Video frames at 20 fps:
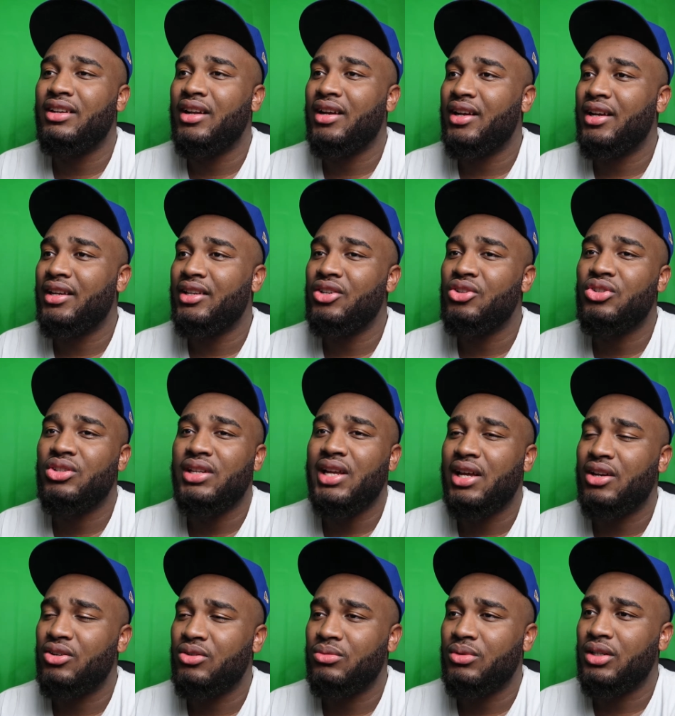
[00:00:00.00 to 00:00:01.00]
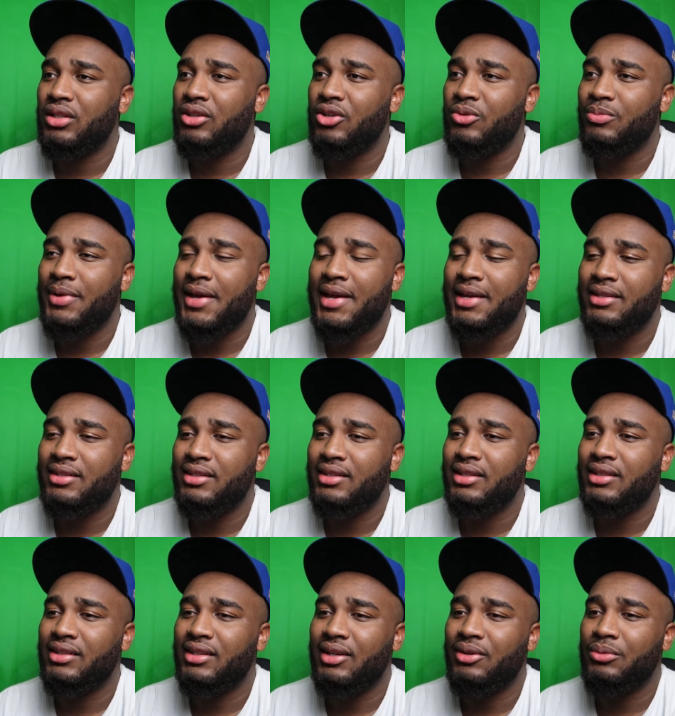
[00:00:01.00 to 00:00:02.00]
to nine. Usually I don't work no past
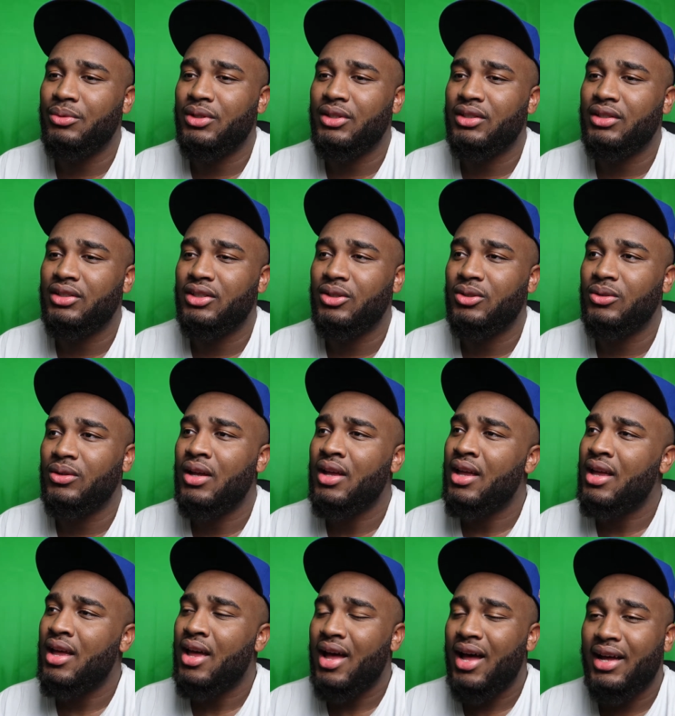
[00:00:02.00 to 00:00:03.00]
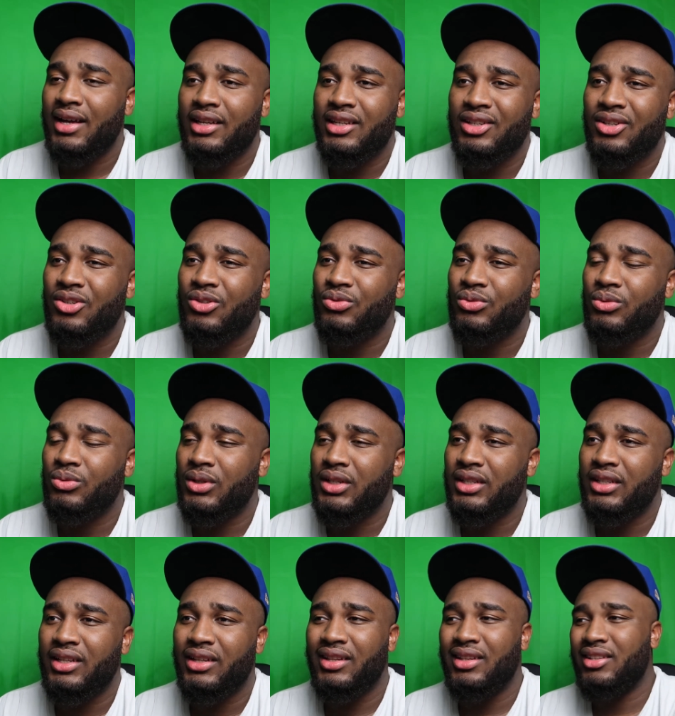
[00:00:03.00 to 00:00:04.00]
six at work, so I get home from
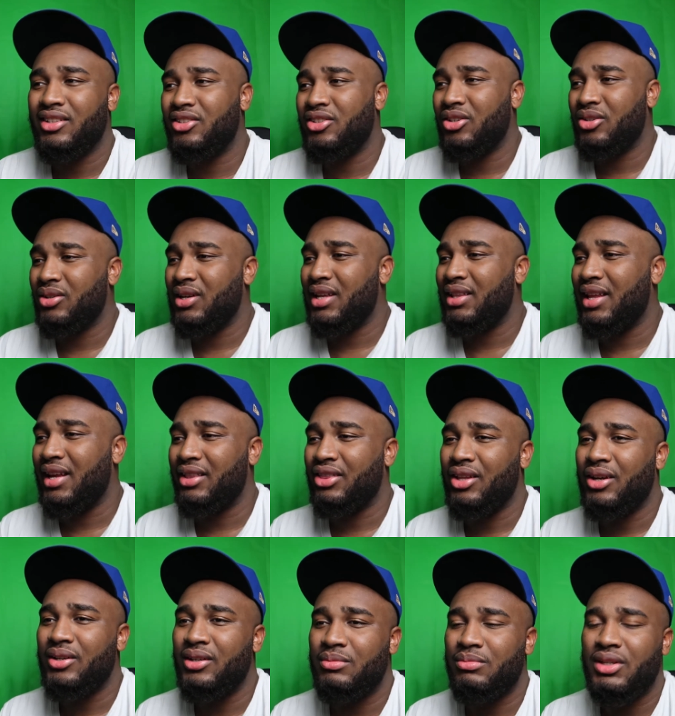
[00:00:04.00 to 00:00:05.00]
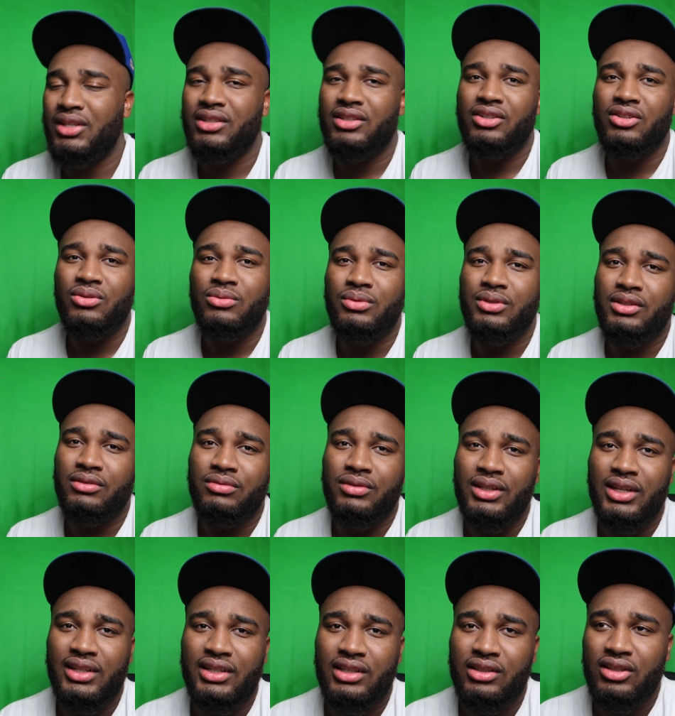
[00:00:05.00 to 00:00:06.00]
work, you know, got like 30 minutes to do what the
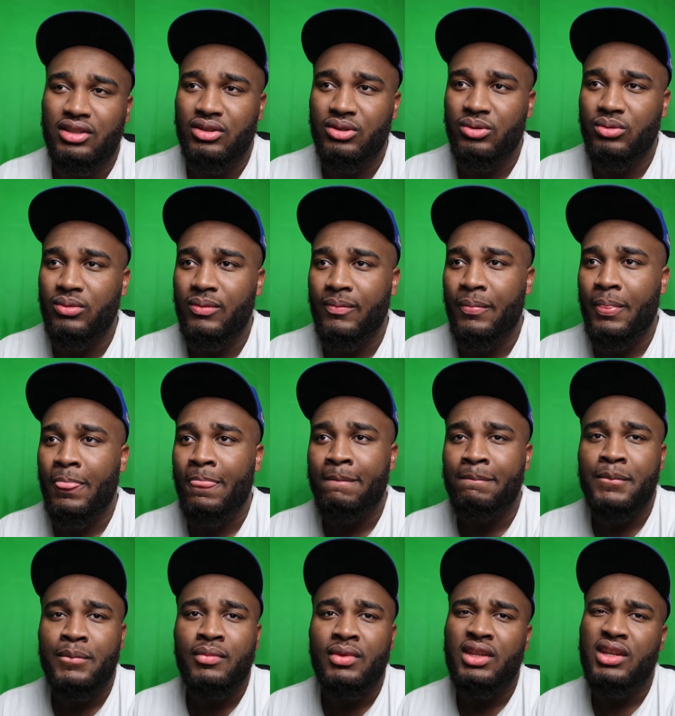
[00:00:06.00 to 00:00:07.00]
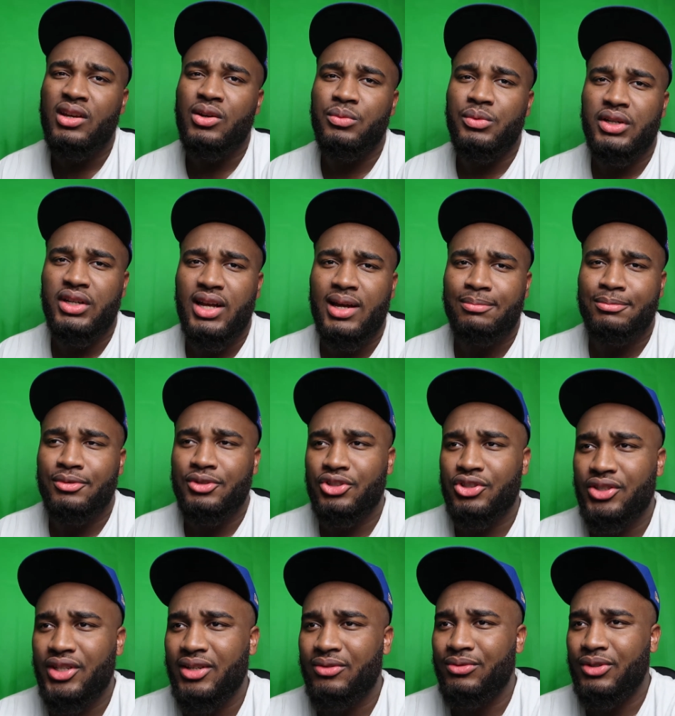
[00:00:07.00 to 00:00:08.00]
fuck I need to do. And we'll hop on the
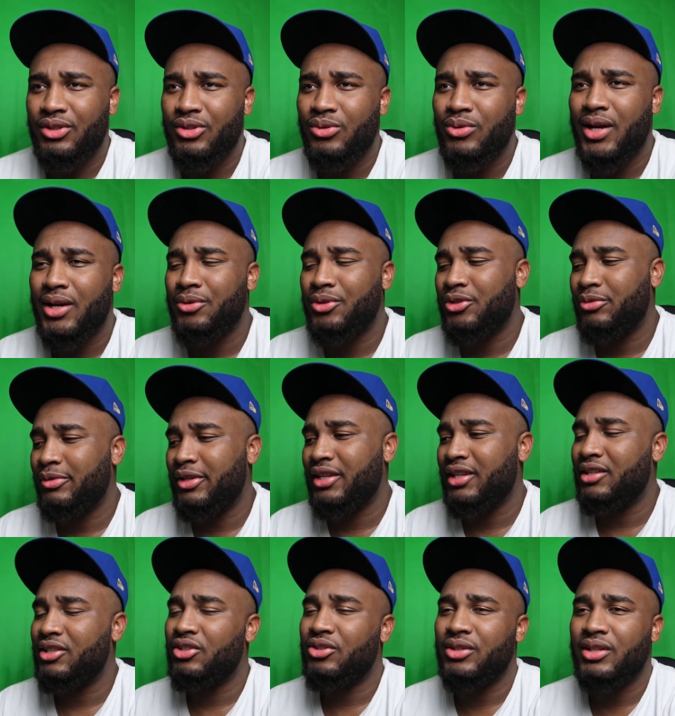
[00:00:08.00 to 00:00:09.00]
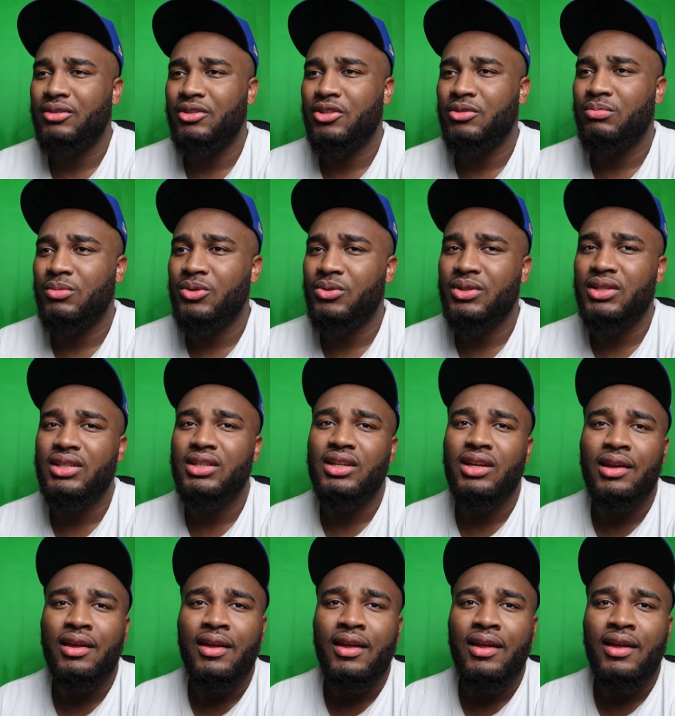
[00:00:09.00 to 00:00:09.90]
stream for two hours, man, stream this music,